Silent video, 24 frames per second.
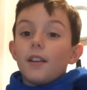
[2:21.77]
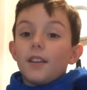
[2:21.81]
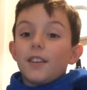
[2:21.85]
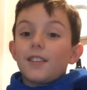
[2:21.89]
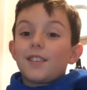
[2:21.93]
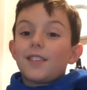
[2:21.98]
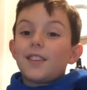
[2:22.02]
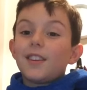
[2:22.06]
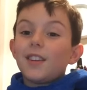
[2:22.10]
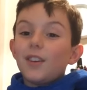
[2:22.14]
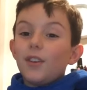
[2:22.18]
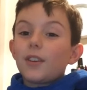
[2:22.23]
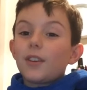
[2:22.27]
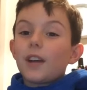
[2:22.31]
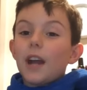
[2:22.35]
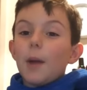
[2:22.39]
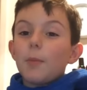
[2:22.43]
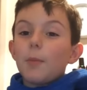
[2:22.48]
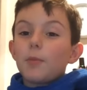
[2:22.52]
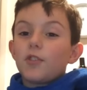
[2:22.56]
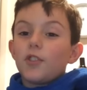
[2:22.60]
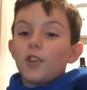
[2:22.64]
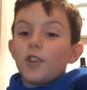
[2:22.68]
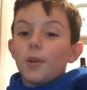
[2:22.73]
still
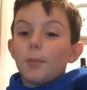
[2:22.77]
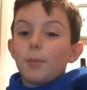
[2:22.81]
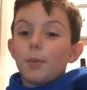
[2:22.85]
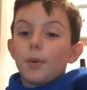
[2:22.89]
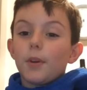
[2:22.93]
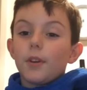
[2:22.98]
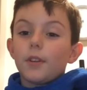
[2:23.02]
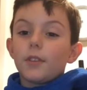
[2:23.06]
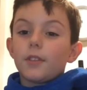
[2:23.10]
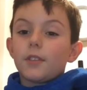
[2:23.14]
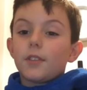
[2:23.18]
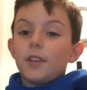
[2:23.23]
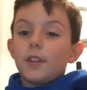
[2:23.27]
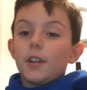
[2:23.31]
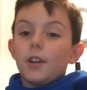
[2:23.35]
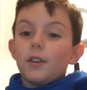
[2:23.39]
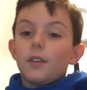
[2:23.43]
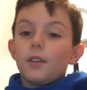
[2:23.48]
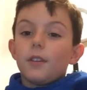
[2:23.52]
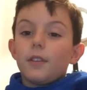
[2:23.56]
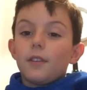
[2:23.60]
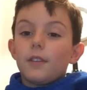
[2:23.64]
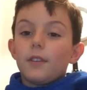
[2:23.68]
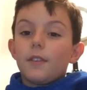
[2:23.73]
capture, but
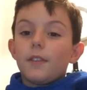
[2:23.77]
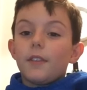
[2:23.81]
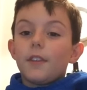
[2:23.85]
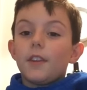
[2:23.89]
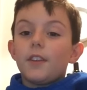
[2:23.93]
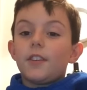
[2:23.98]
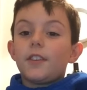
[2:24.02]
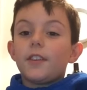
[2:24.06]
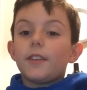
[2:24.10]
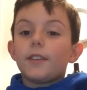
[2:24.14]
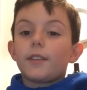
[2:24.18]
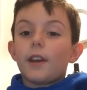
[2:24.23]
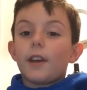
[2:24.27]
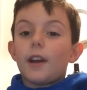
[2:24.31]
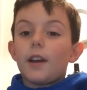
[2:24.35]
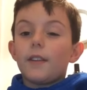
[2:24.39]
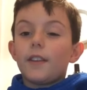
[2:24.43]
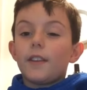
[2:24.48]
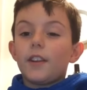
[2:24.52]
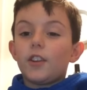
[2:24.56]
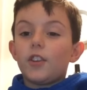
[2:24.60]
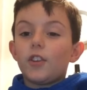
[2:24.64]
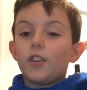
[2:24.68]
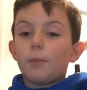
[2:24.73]
still this is ha-
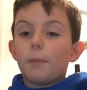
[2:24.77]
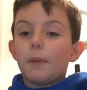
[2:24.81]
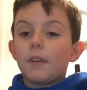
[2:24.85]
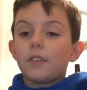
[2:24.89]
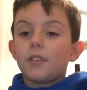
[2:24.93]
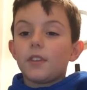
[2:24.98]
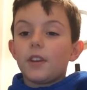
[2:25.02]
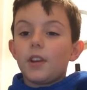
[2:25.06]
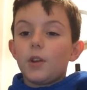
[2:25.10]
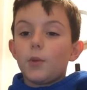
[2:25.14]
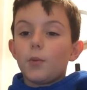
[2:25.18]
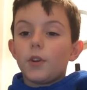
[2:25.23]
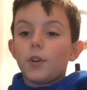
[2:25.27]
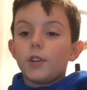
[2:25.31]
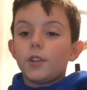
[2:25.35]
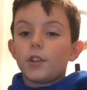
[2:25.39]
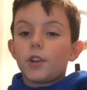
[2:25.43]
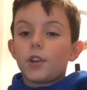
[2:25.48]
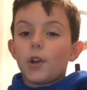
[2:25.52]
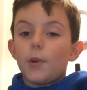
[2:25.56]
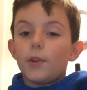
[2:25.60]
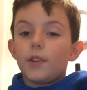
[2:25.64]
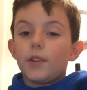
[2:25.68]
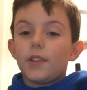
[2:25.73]
this is basically what you're
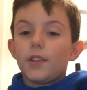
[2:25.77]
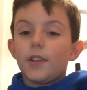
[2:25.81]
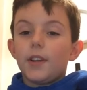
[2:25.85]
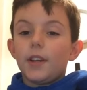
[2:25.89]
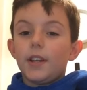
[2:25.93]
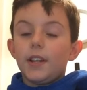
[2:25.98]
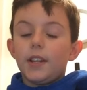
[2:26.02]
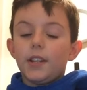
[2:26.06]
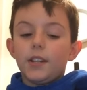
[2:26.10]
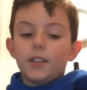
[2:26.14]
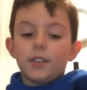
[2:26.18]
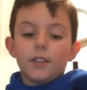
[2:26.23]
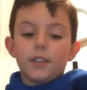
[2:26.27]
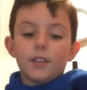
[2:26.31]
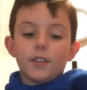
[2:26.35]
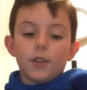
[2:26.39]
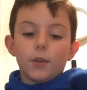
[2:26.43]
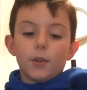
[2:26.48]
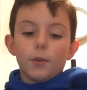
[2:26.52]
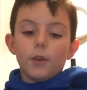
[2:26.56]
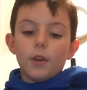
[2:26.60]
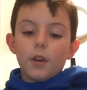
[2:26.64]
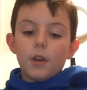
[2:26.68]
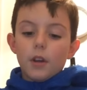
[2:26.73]
going to need to
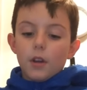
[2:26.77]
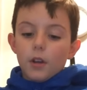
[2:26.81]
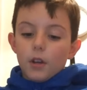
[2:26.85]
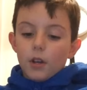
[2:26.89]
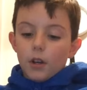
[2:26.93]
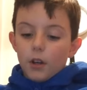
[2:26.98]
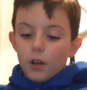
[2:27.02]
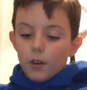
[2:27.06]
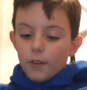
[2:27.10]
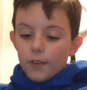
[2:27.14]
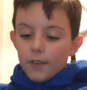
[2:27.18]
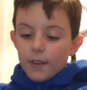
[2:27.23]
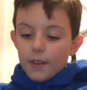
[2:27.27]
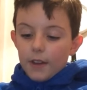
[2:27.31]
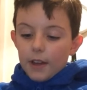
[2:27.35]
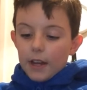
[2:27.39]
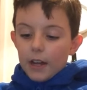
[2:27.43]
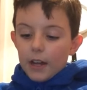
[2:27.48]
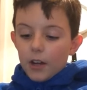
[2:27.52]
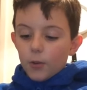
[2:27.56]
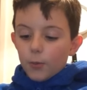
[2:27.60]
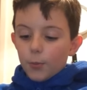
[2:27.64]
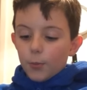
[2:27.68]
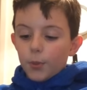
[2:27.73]
do. On the
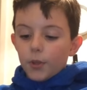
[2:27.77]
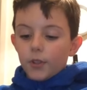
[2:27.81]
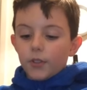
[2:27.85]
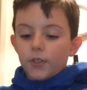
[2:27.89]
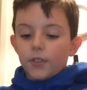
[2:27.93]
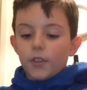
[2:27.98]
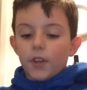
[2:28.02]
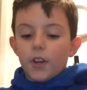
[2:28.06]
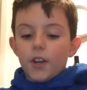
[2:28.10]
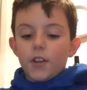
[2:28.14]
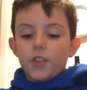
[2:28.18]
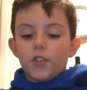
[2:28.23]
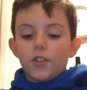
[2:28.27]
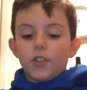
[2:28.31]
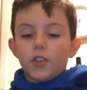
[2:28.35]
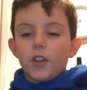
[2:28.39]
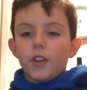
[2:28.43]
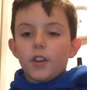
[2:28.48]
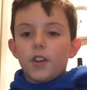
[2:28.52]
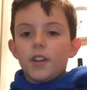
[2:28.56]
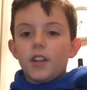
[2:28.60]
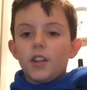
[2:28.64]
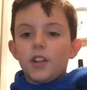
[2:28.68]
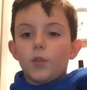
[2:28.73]
output side, you're going
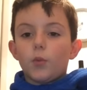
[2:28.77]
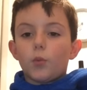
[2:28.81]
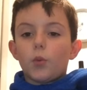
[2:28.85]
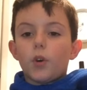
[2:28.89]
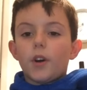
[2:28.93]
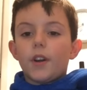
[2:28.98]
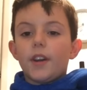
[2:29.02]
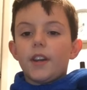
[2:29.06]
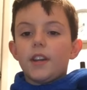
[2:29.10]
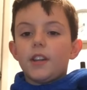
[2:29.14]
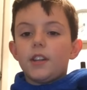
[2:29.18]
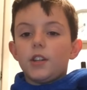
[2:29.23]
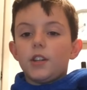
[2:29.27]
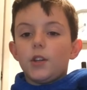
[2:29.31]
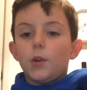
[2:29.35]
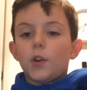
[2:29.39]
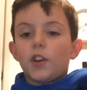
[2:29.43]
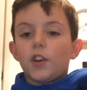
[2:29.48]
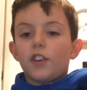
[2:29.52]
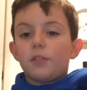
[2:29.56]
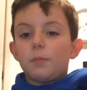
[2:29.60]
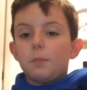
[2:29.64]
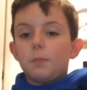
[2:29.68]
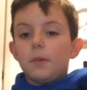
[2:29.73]
to need one
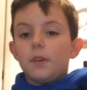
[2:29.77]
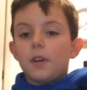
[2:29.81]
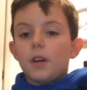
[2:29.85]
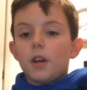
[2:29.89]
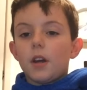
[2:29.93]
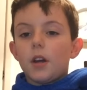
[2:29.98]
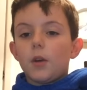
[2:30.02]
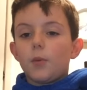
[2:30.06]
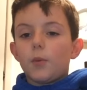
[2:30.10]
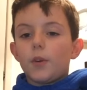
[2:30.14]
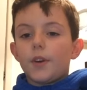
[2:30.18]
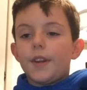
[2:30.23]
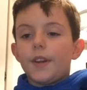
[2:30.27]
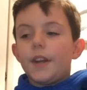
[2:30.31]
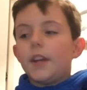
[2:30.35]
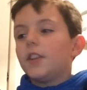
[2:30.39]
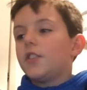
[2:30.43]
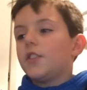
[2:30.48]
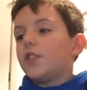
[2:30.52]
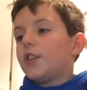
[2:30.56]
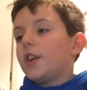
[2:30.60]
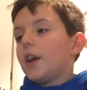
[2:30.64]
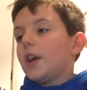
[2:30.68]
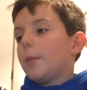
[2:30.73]
USB, uh, one
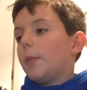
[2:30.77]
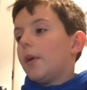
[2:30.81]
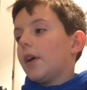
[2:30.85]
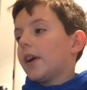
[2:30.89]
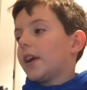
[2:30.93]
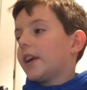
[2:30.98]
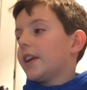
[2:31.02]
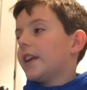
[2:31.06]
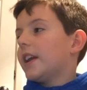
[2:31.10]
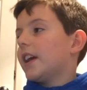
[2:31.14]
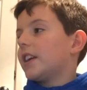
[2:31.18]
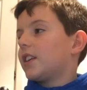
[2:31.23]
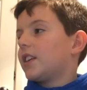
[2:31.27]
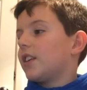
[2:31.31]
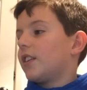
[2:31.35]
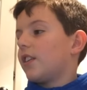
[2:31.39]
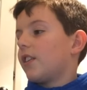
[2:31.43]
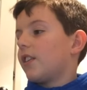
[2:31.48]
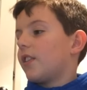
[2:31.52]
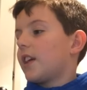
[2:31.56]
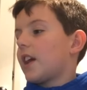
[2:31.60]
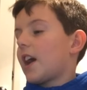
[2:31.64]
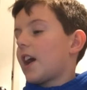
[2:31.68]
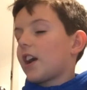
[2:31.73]
HDMI connected
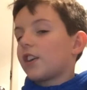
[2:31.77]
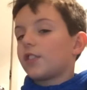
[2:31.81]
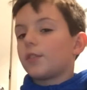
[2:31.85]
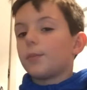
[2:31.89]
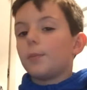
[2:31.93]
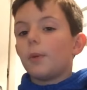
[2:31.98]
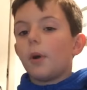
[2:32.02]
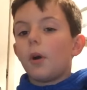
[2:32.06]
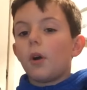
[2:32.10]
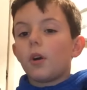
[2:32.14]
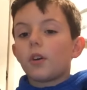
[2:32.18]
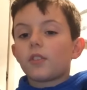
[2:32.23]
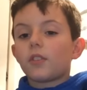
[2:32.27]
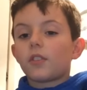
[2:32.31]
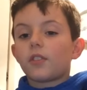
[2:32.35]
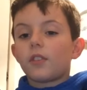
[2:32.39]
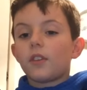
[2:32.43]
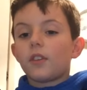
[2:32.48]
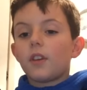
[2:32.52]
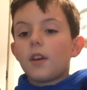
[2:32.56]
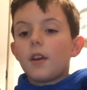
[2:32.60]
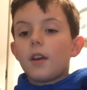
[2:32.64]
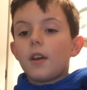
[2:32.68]
to the Xbox,